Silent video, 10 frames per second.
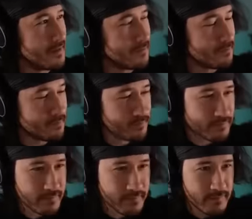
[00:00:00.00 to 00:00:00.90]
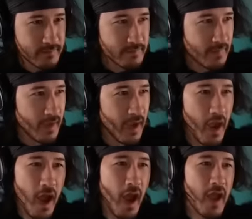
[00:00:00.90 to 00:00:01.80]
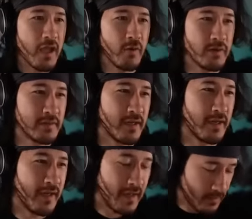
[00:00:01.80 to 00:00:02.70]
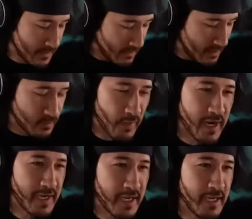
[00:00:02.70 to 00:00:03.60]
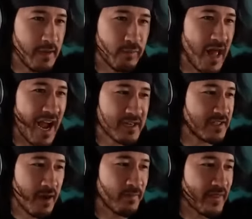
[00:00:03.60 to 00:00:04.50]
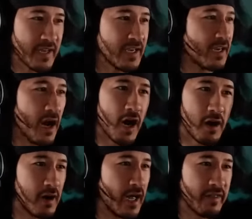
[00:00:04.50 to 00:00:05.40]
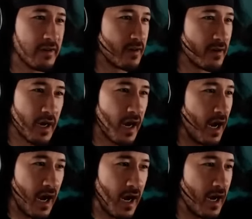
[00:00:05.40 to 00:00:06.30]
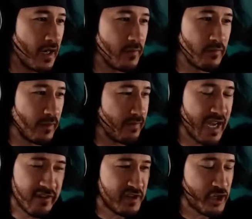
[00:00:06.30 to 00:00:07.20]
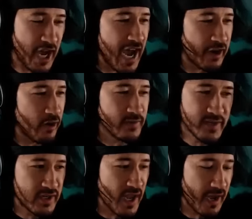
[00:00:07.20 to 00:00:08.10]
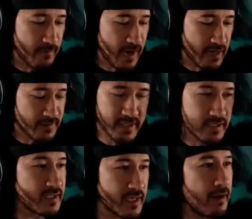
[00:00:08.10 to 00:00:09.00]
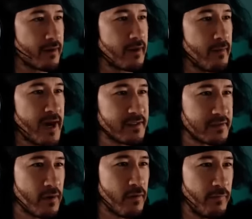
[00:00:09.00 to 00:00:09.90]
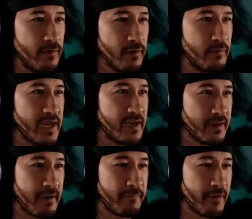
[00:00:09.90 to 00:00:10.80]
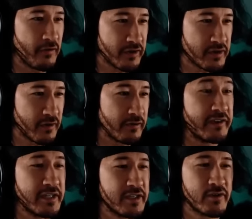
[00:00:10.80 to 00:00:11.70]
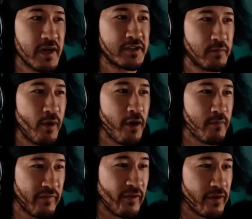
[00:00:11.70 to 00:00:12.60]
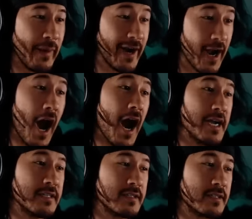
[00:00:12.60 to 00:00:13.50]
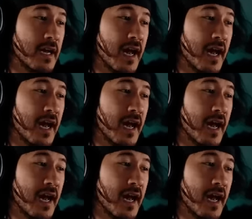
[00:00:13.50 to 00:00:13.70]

What, what was it? I didn't even see. It was a it was a spiky black something or other, uh, made of shadows and nightmares. It stared into my soul for a beat, and I felt eternity stretch apart before my eyes.